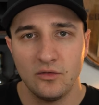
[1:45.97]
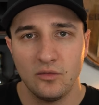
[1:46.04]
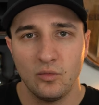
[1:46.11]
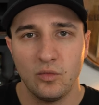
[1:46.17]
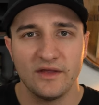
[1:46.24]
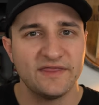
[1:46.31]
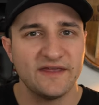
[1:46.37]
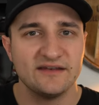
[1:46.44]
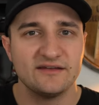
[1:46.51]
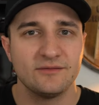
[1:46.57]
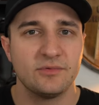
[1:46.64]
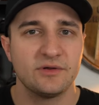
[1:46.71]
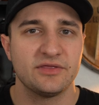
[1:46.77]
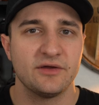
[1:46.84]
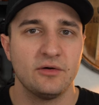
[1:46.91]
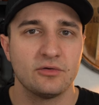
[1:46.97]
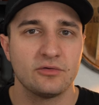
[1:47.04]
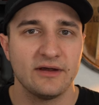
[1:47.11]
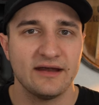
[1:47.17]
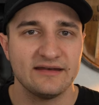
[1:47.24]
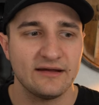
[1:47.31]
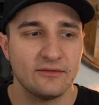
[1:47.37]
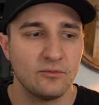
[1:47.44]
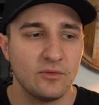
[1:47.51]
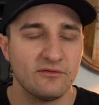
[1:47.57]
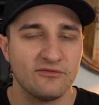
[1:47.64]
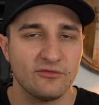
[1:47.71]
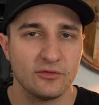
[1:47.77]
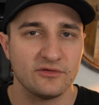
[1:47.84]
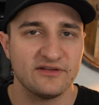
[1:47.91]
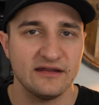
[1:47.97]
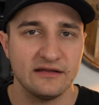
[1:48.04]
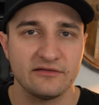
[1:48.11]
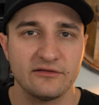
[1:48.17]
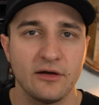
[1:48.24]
what they did with the Old Grandad 114.